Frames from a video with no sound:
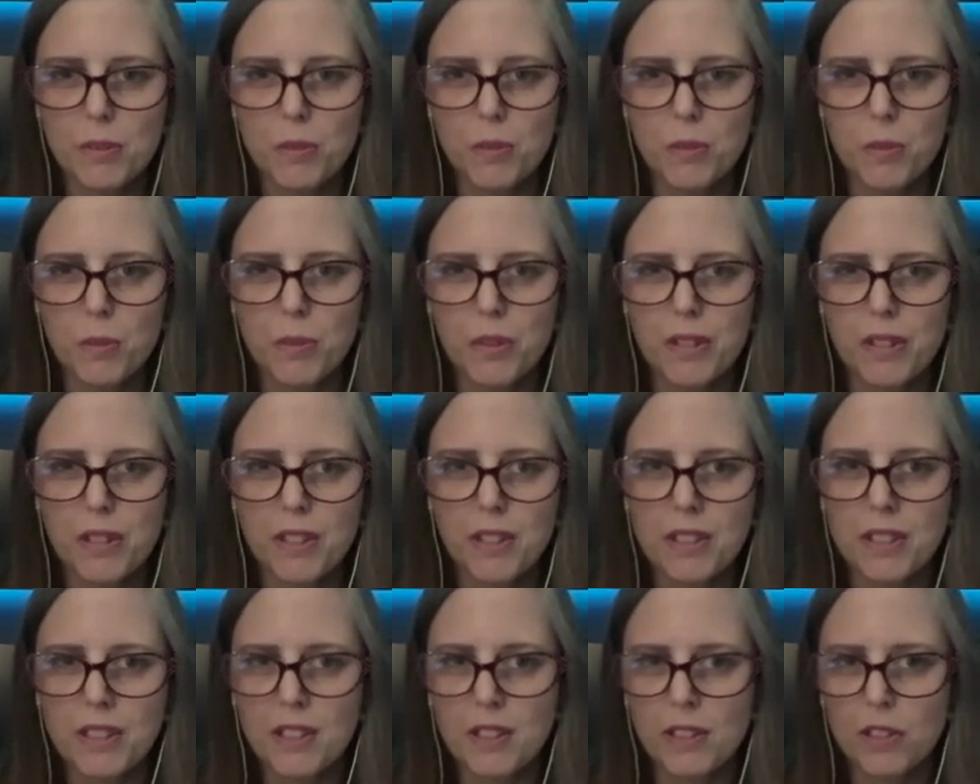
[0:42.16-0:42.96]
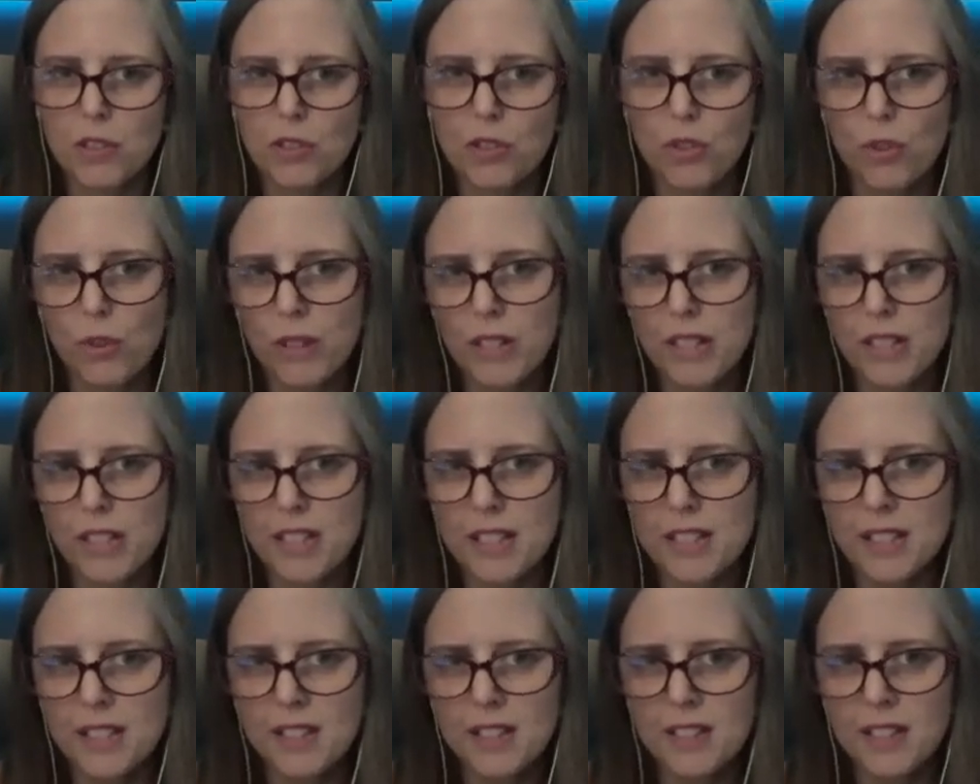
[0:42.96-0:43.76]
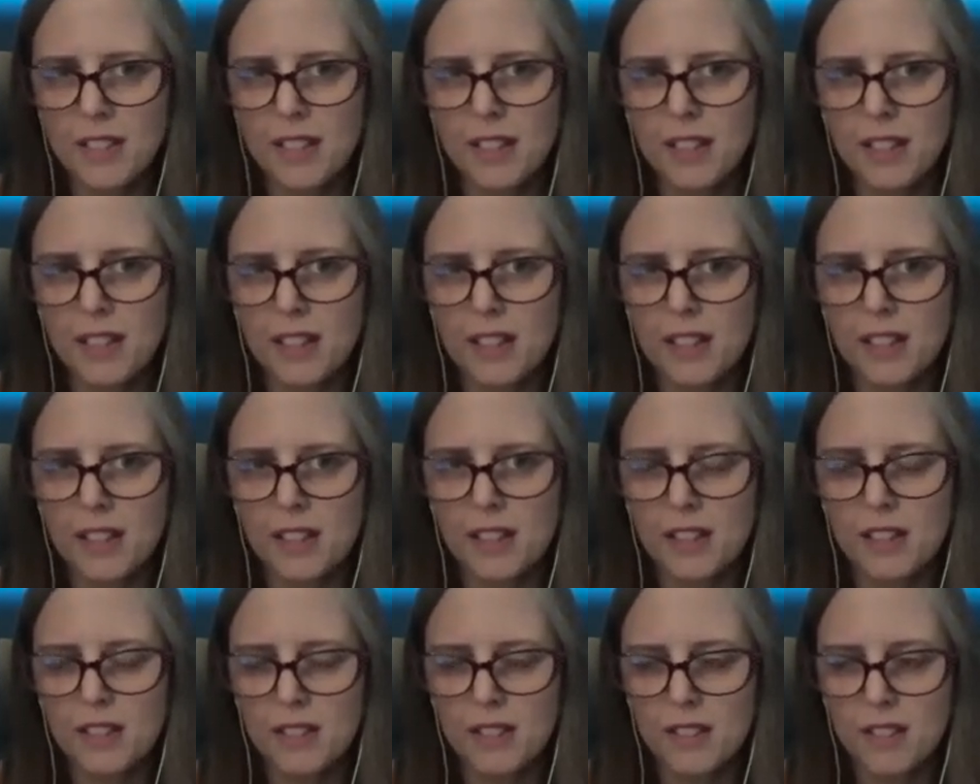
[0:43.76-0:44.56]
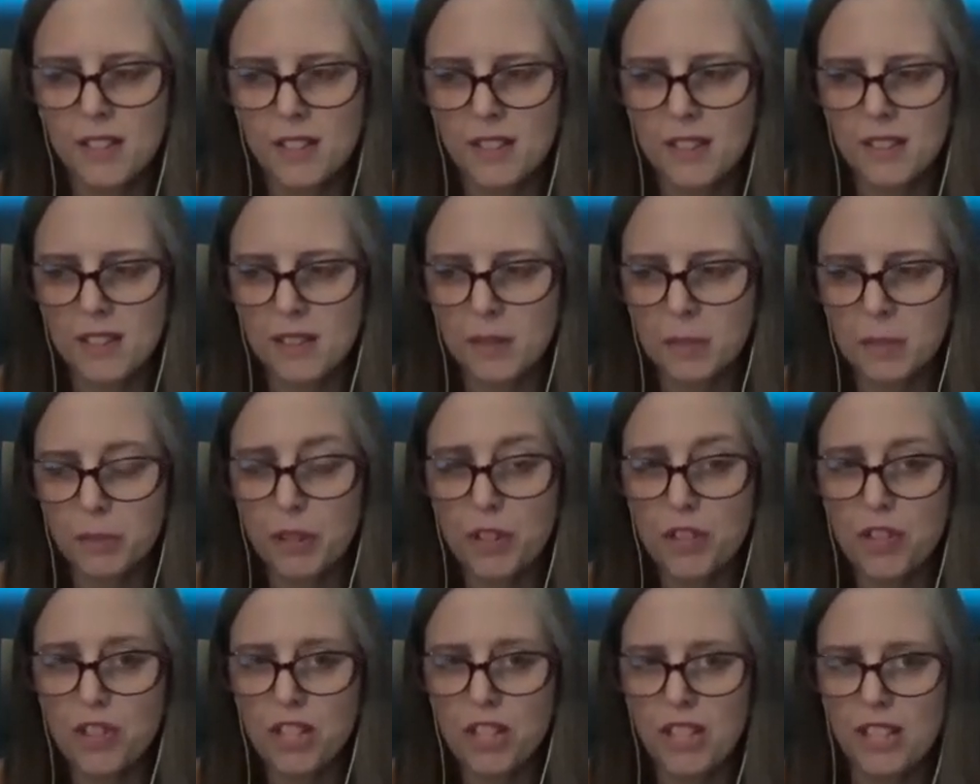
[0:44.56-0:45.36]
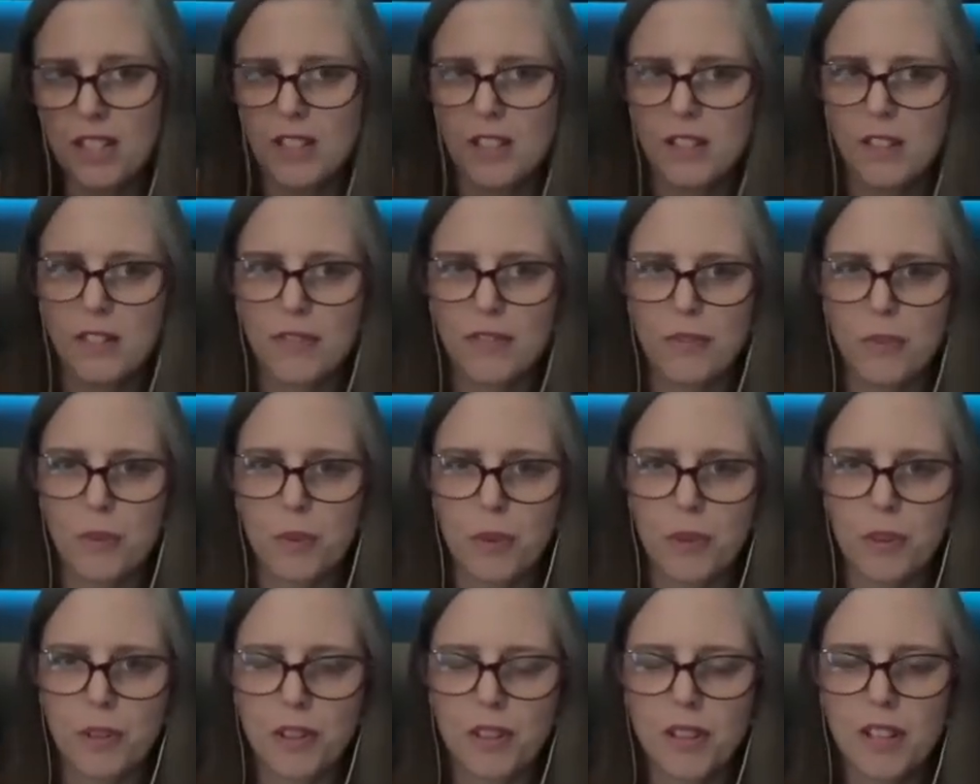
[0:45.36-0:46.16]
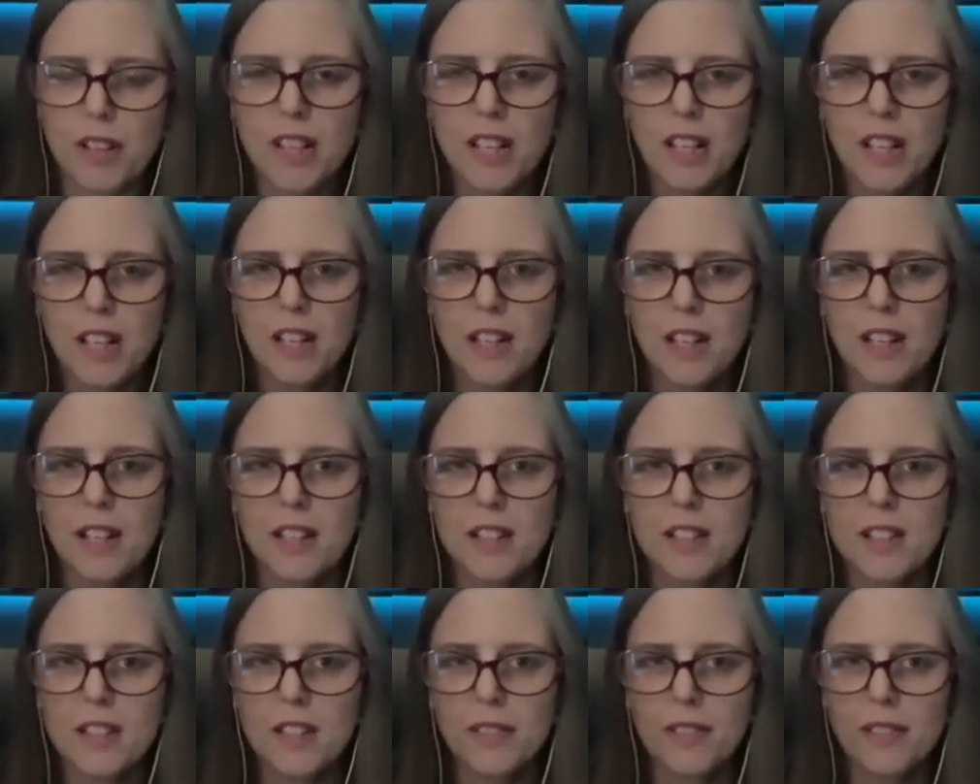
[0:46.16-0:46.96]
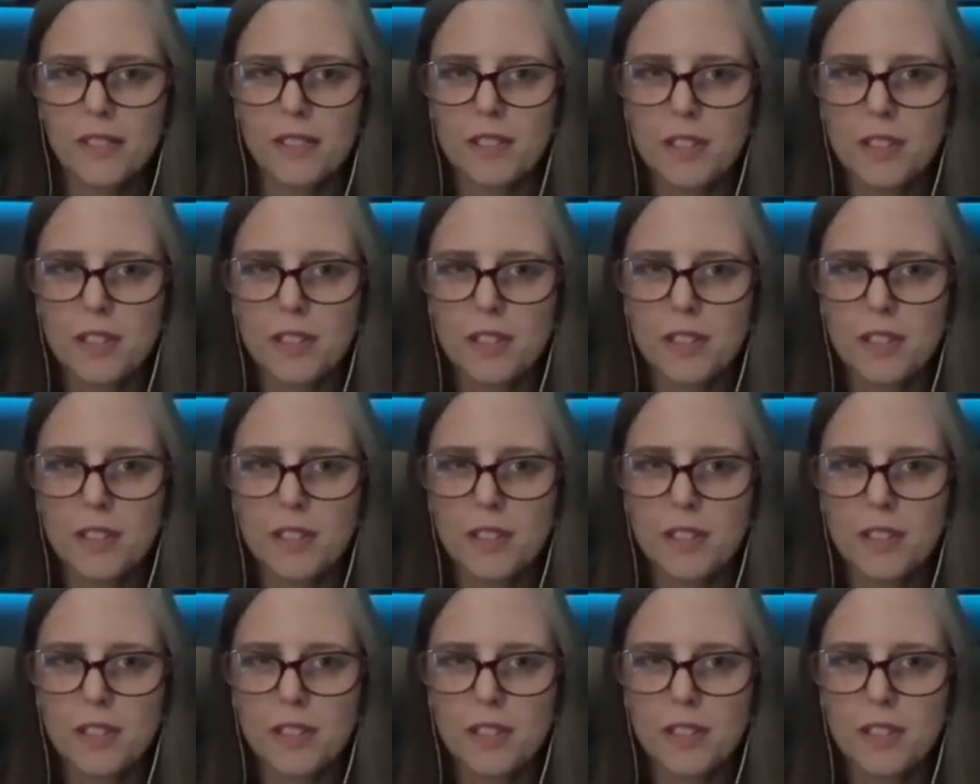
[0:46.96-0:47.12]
really enjoyed it and appreciated it for a different